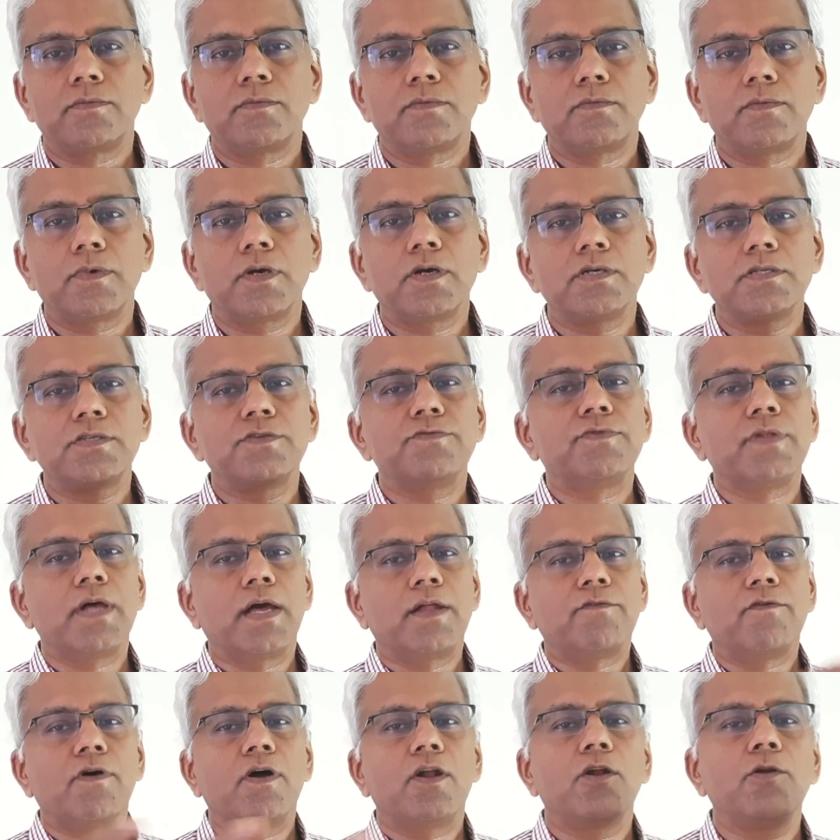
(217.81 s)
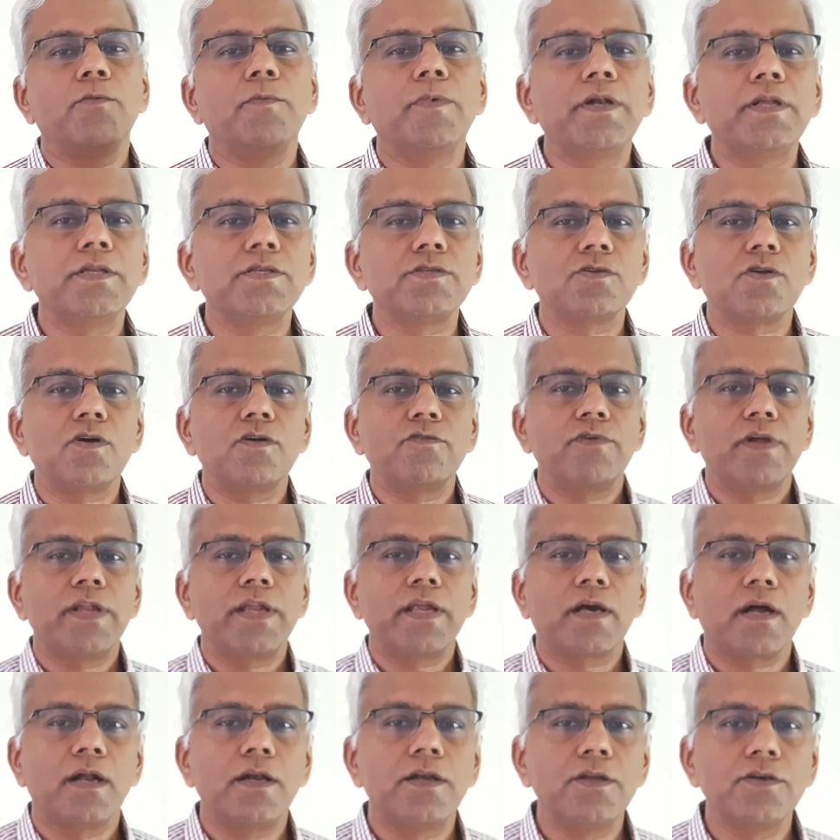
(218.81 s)
because if the environment is not very
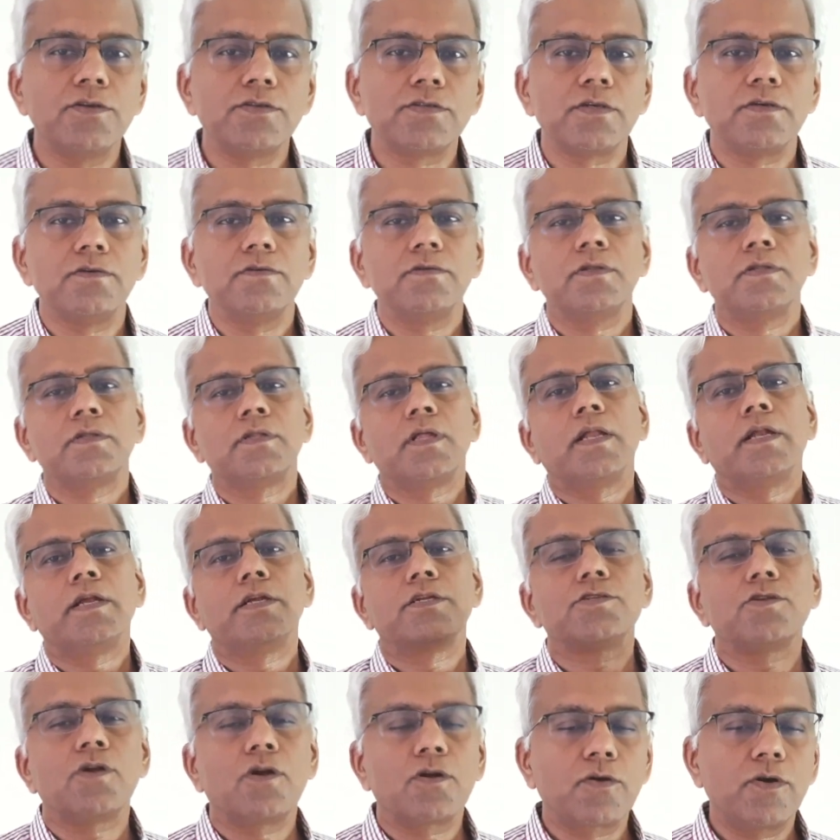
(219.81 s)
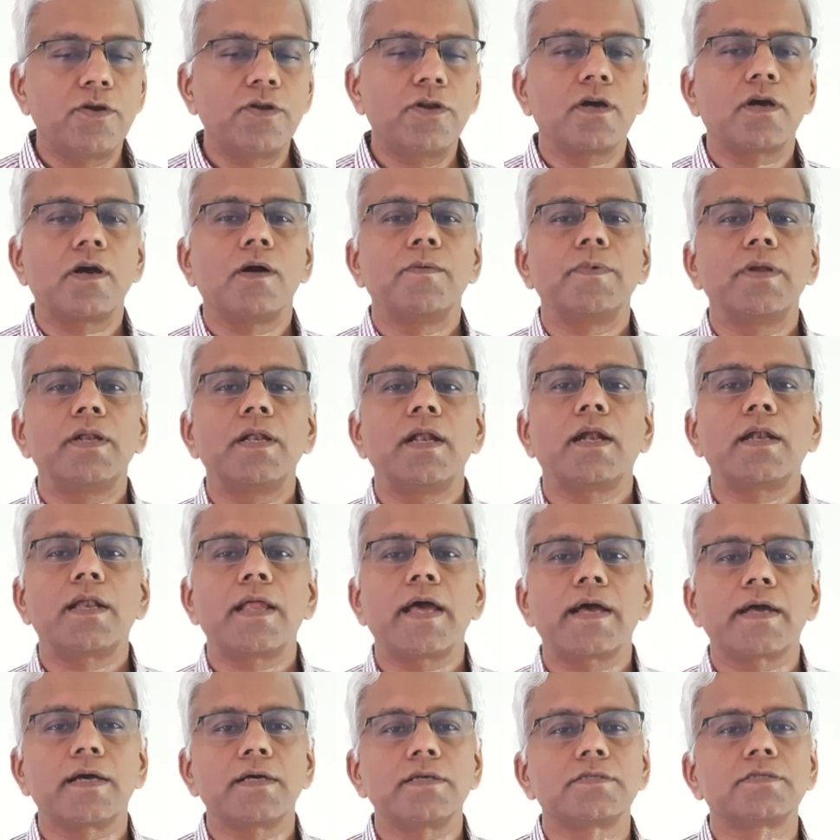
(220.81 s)
conducive, then it's not going to come and
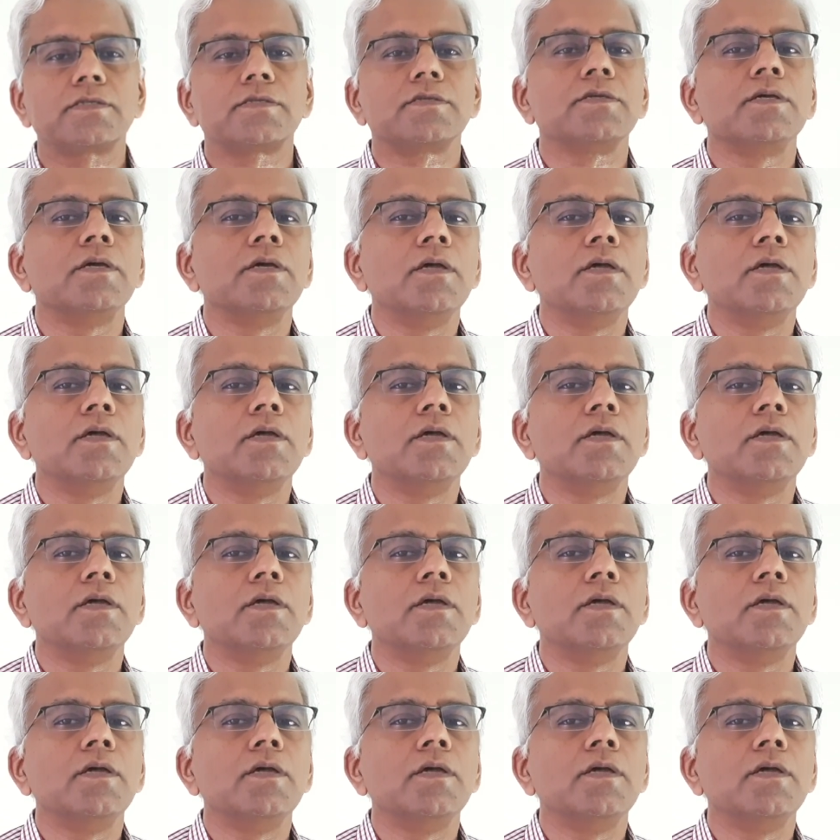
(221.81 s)
attack us.